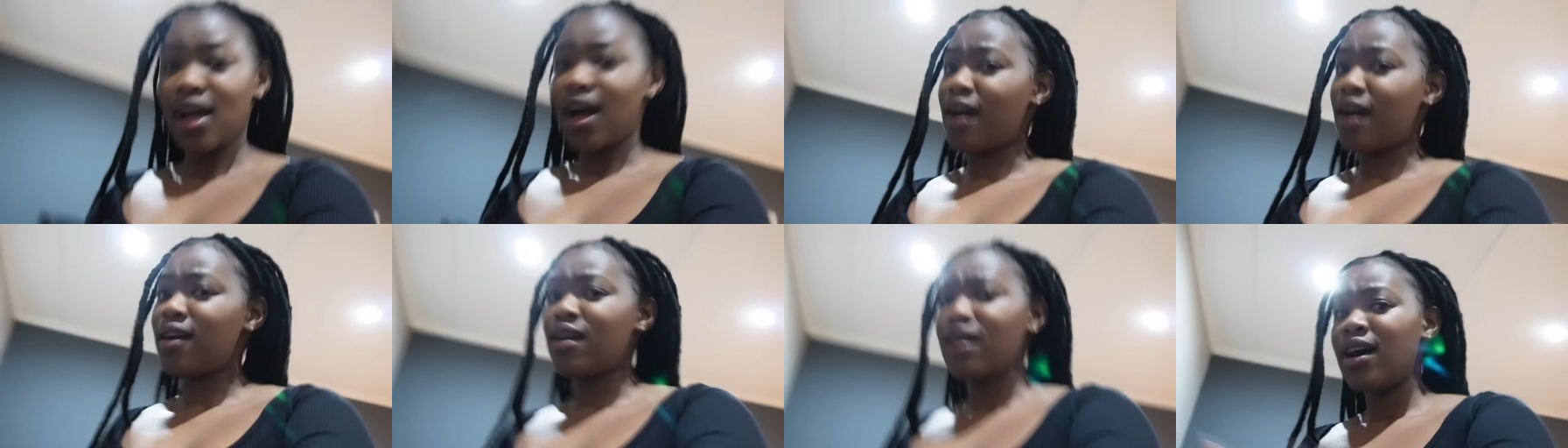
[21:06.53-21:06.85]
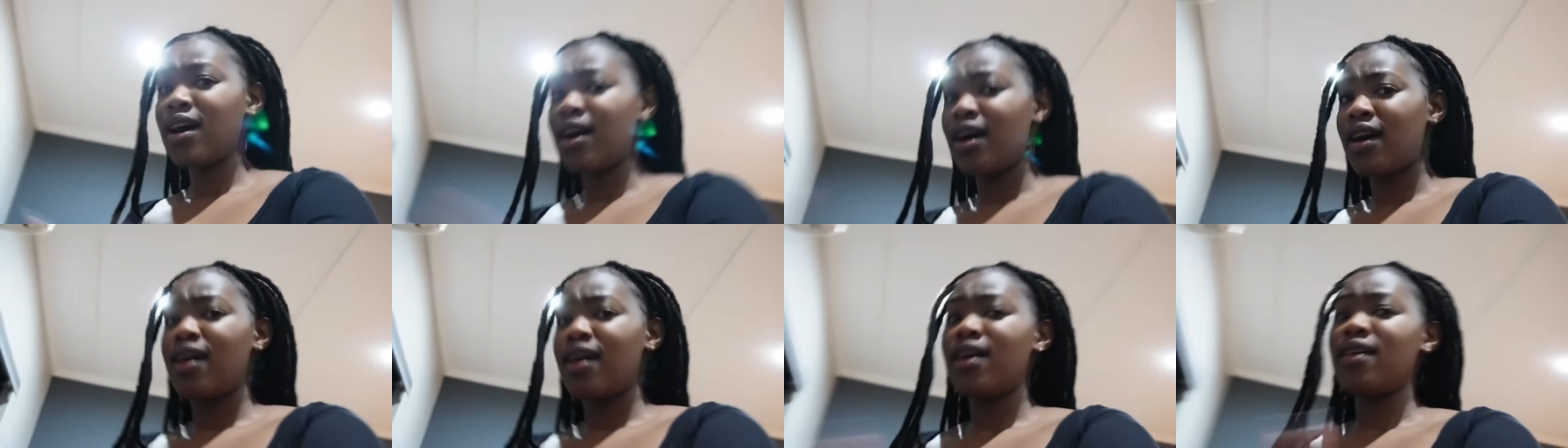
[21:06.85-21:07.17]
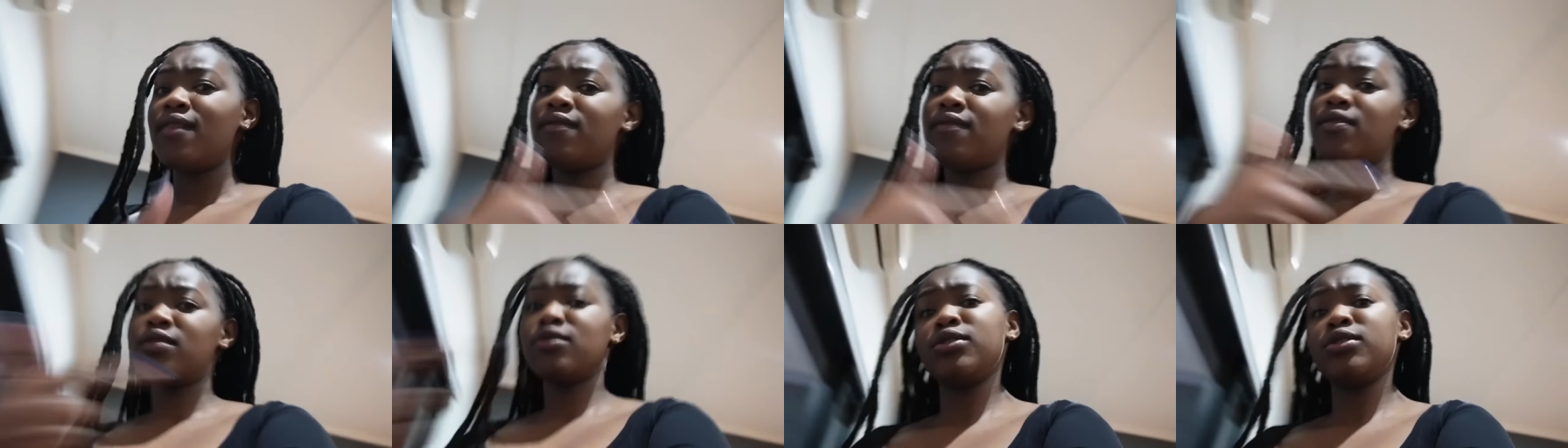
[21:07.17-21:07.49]
I
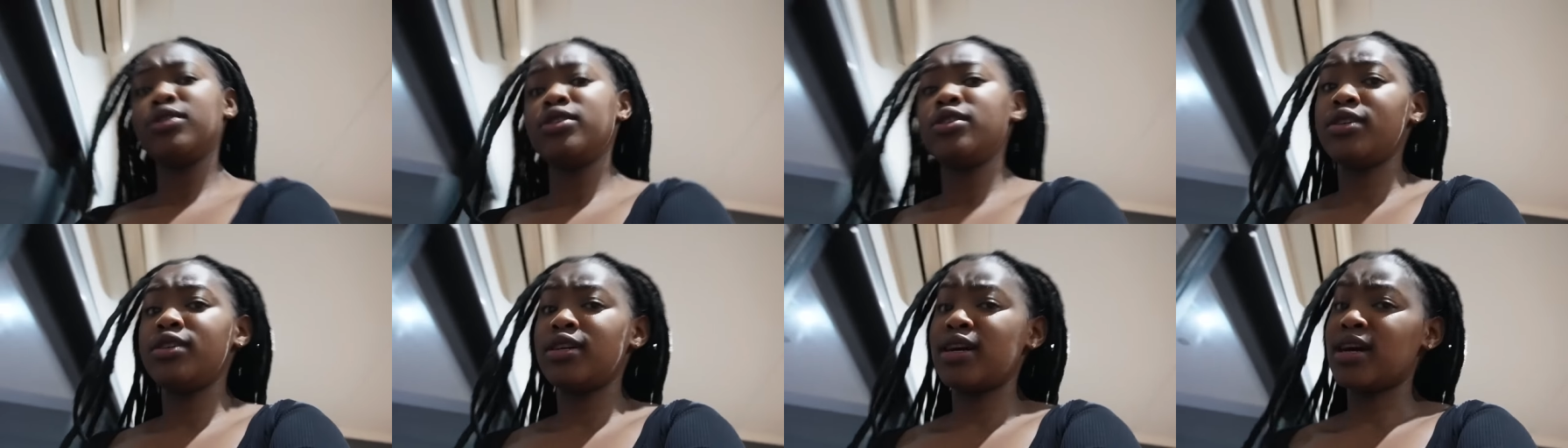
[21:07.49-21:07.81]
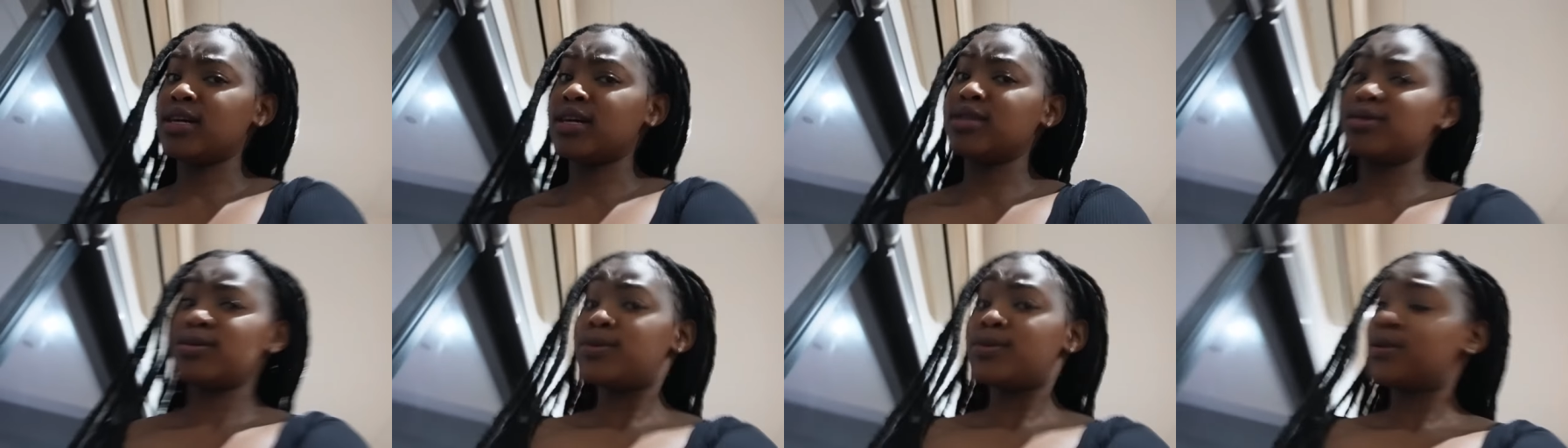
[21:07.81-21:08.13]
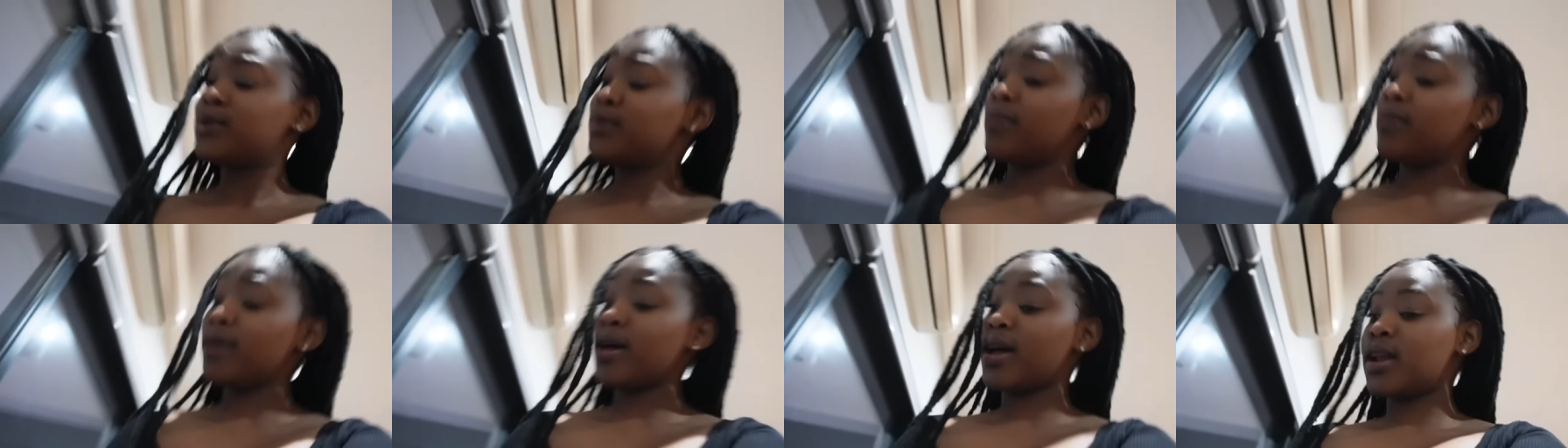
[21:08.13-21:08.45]
I, I fucks with you guys
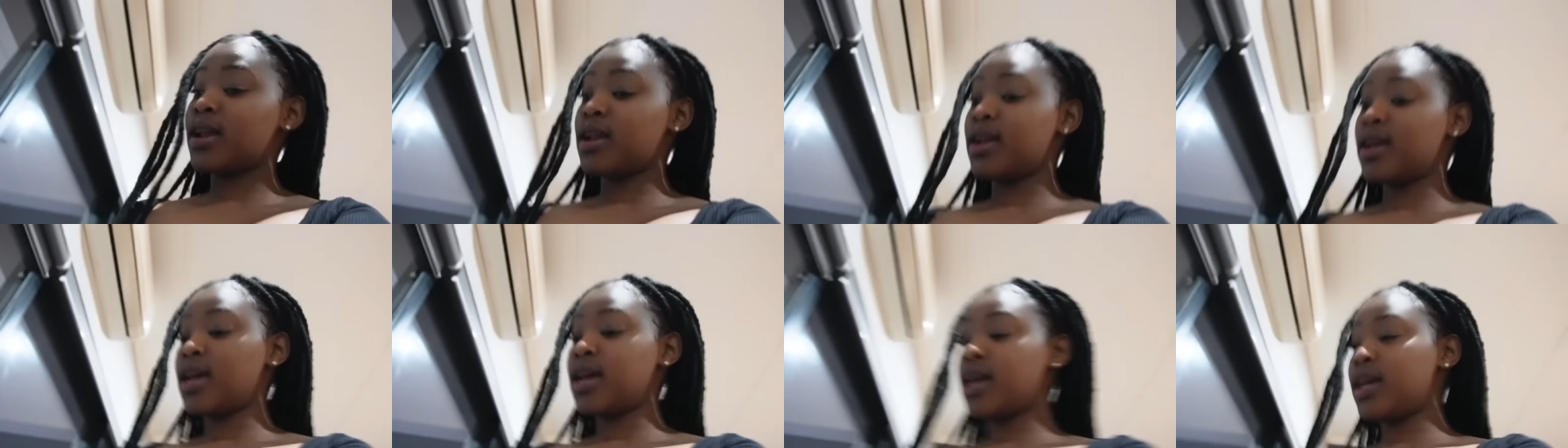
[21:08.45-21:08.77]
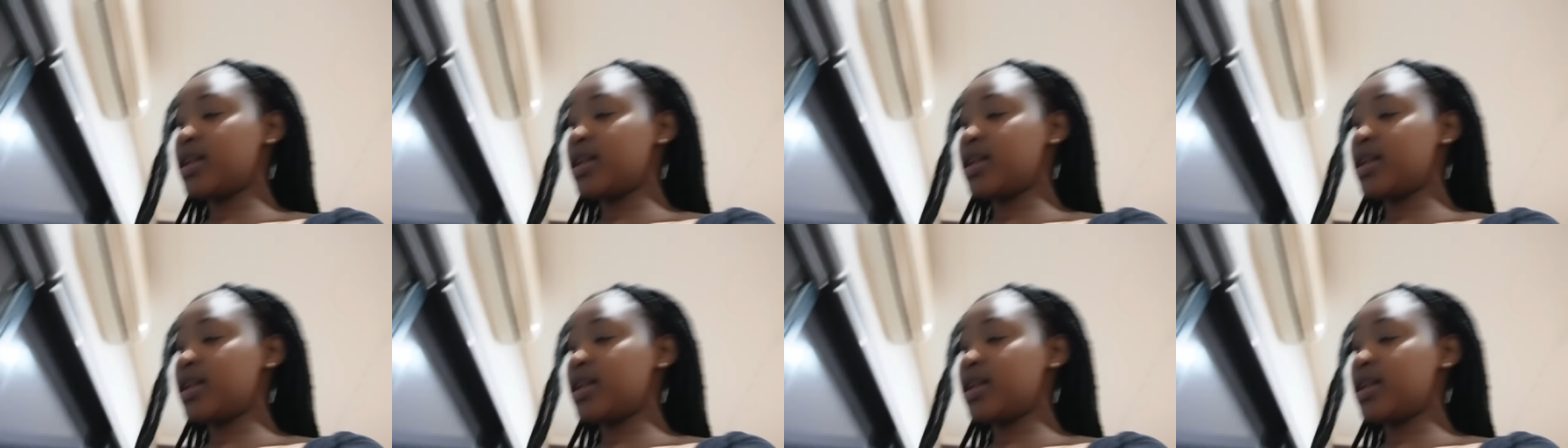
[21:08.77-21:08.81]
real bad.